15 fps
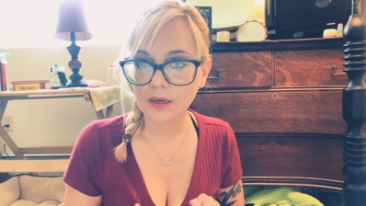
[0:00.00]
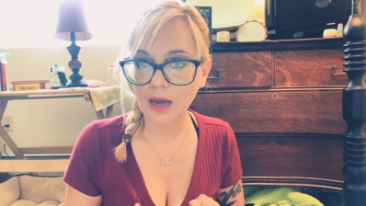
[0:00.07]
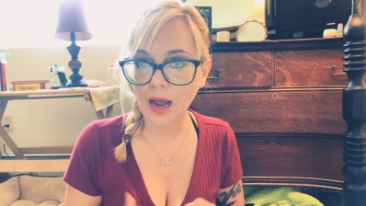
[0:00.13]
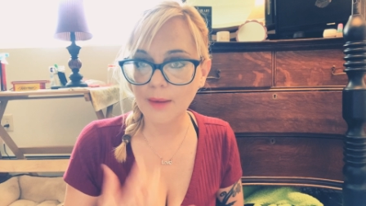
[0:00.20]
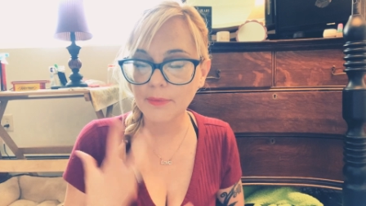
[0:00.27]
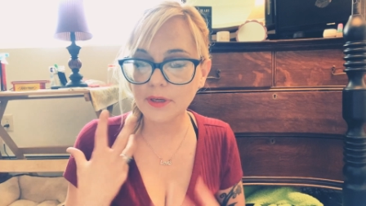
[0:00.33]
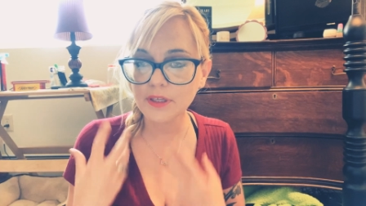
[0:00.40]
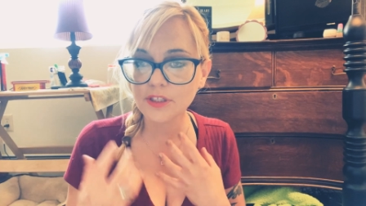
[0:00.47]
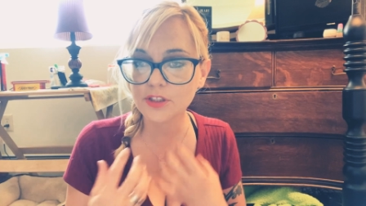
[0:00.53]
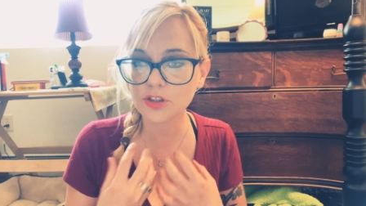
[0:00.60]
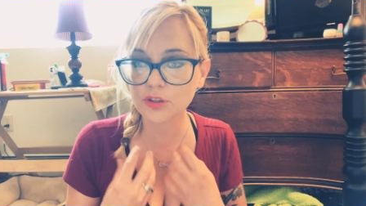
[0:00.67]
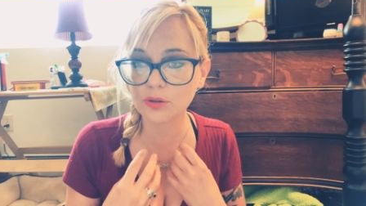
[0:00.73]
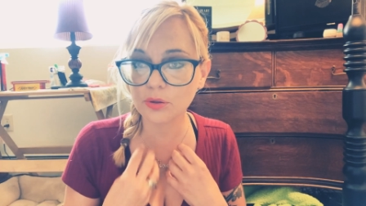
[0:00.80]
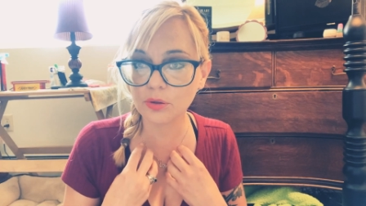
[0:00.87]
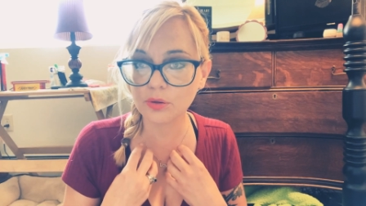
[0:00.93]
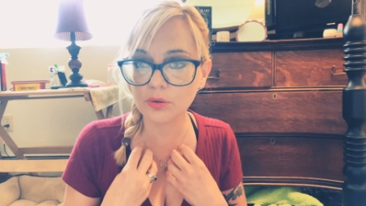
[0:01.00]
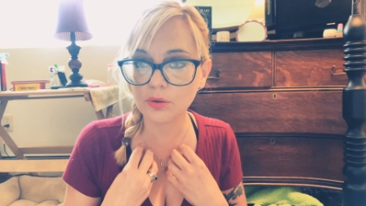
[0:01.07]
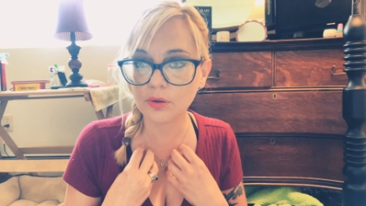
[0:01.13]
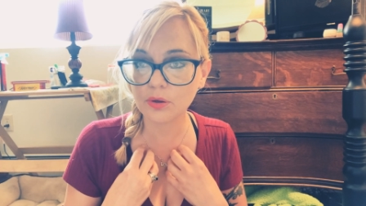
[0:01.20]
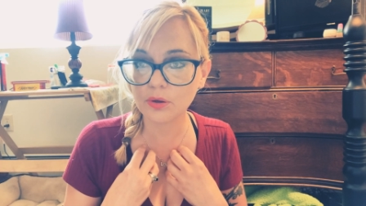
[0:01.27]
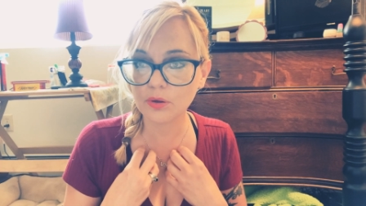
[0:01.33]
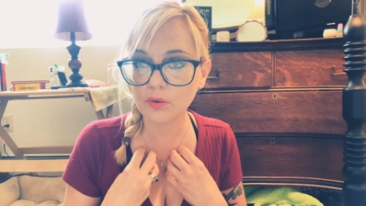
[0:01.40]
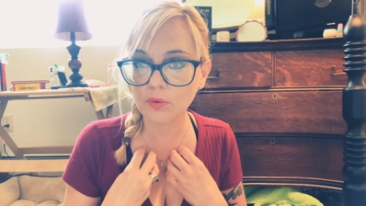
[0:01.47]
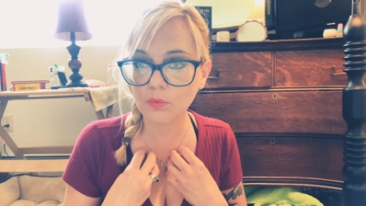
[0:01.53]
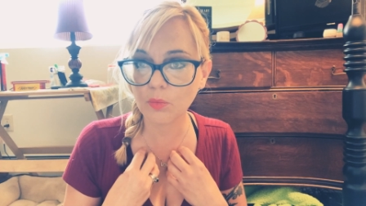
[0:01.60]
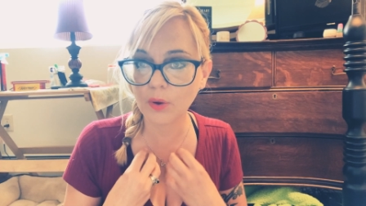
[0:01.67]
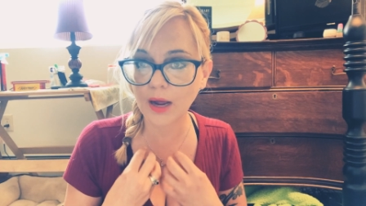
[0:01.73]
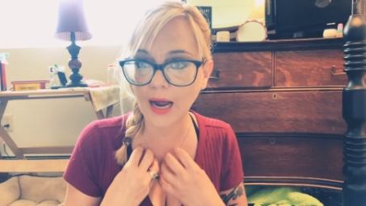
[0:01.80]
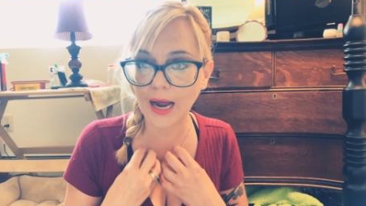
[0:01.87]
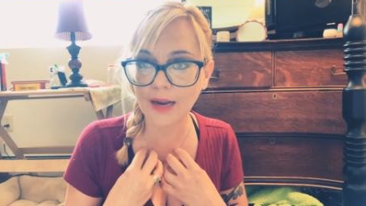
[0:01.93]
I'm going to do
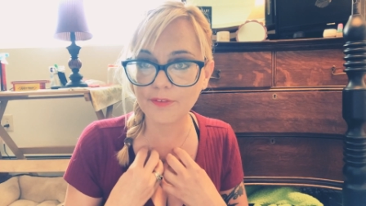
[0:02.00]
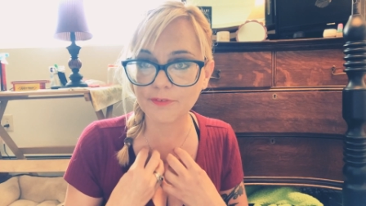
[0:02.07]
what I